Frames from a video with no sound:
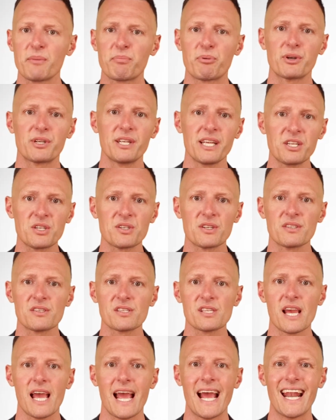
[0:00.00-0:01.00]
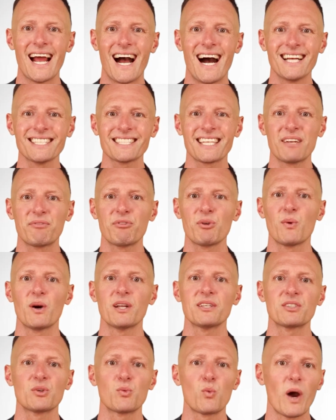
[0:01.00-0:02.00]
predictions and ask
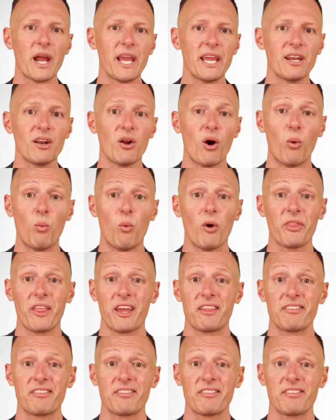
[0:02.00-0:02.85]
everyone to weigh in on what they